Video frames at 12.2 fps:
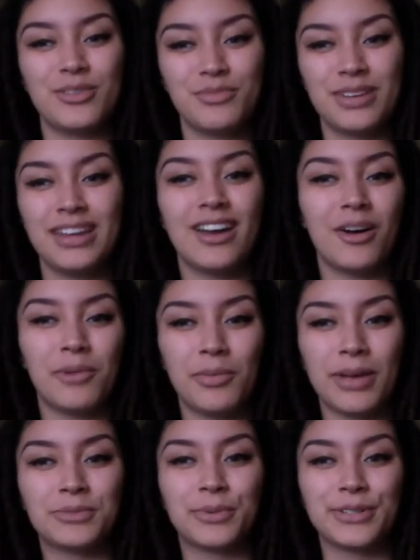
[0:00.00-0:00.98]
to be on my
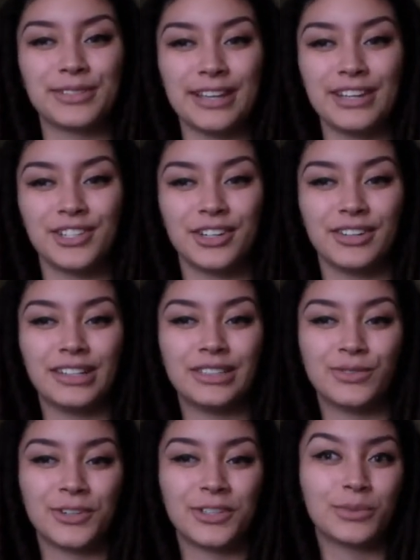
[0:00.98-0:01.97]
best presentation as
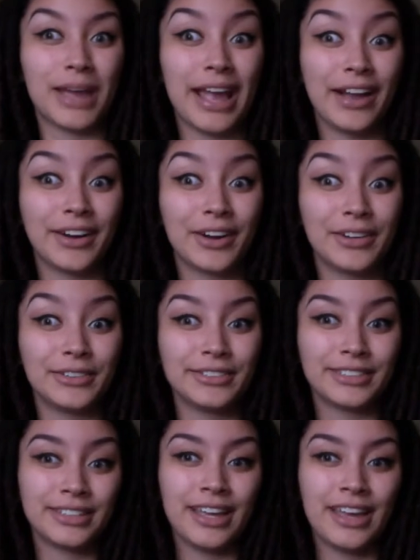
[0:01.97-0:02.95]
far as my hair
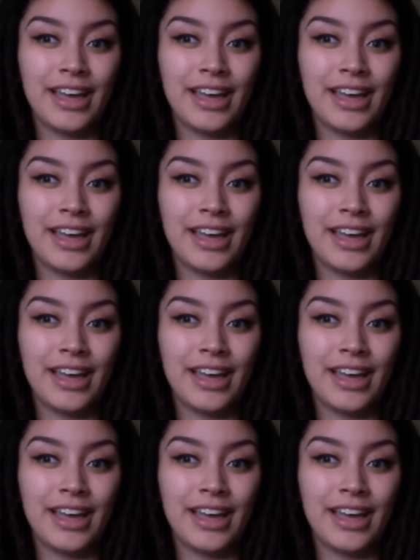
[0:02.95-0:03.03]
goes,